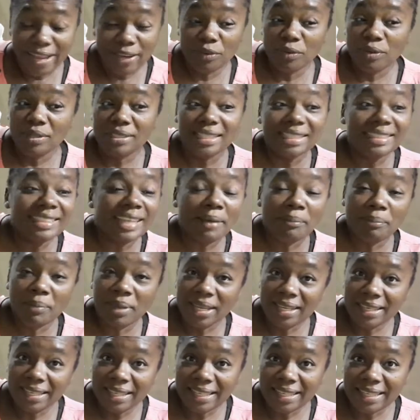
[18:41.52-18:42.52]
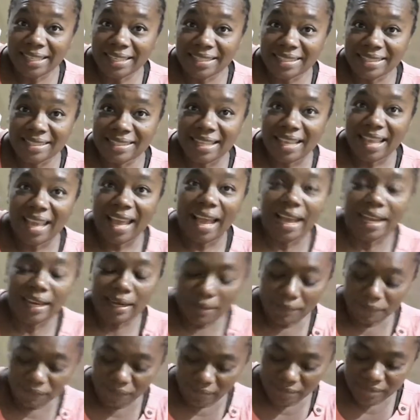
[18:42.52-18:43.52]
know is that I made the list and
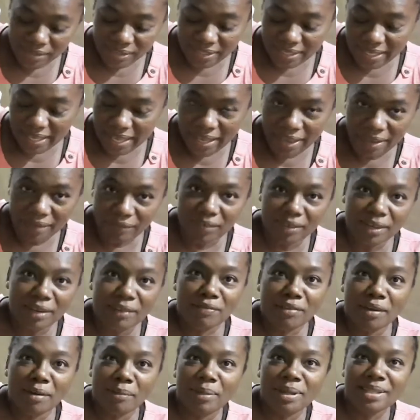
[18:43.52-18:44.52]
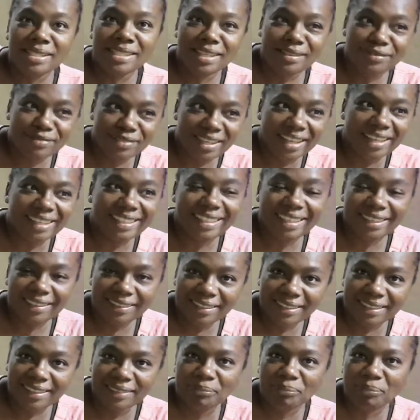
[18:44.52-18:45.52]
I save, and I find myself start
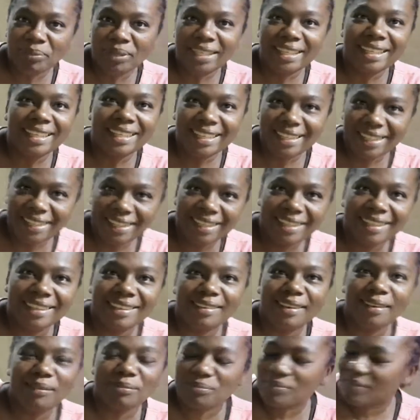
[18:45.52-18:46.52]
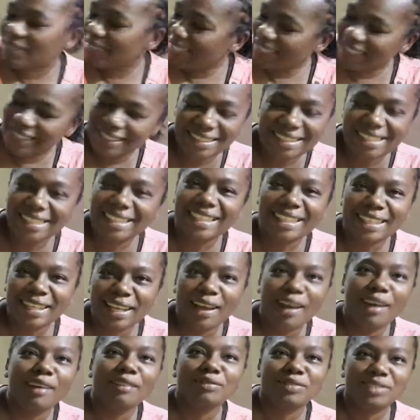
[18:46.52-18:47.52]
ticking up.
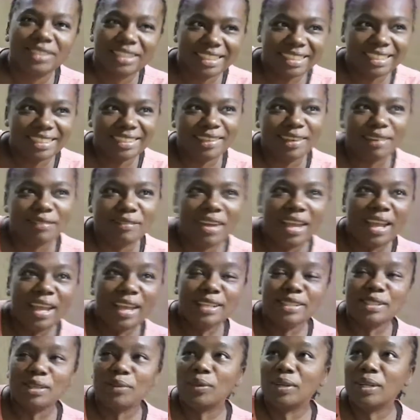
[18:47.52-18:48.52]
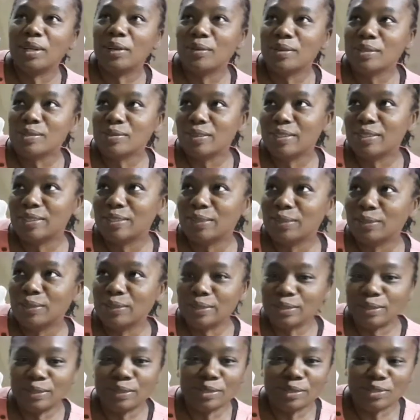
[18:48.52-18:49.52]
So when I was ready to go
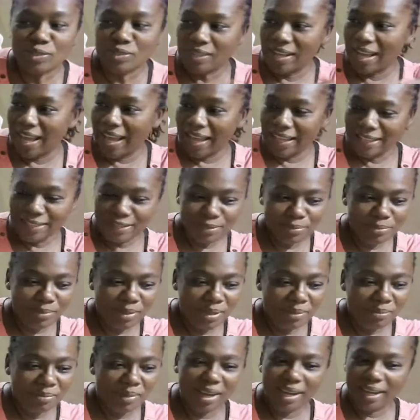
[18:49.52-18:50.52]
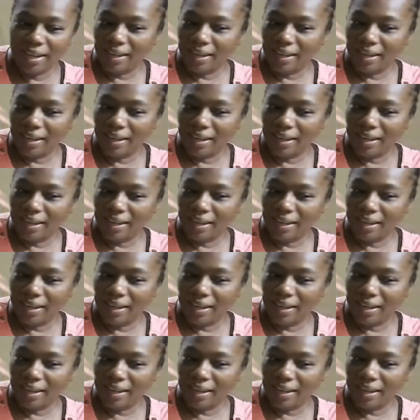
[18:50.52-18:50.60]
to the country, I had to make my